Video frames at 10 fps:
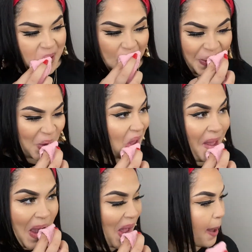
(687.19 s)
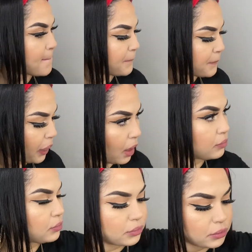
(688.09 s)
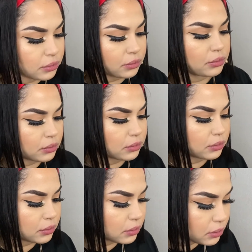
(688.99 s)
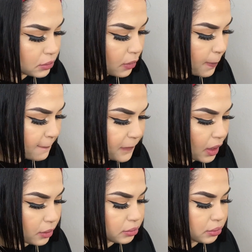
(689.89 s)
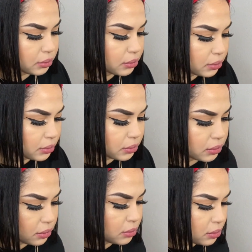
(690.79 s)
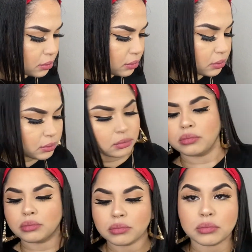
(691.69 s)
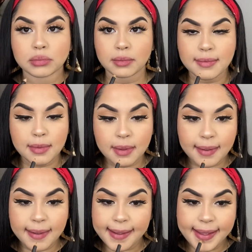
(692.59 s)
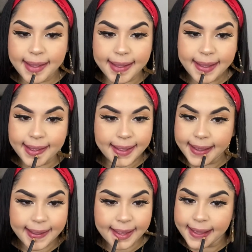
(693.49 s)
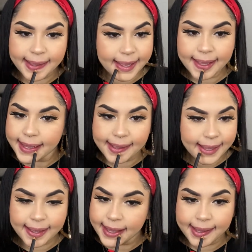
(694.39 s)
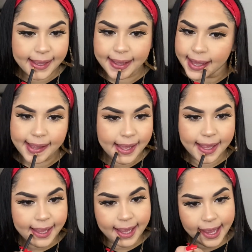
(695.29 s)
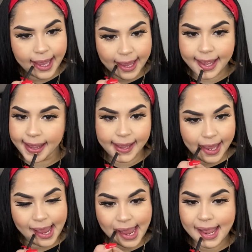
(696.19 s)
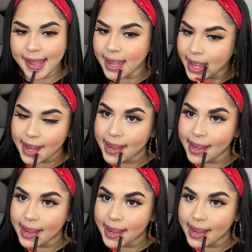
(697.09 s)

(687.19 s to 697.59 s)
that difference, girl. Yes. All right, now I've removed my lip mask, and we're going to go ahead and start with lining the lips. I'm using Oak Liner. It's a nice, soft nude liner.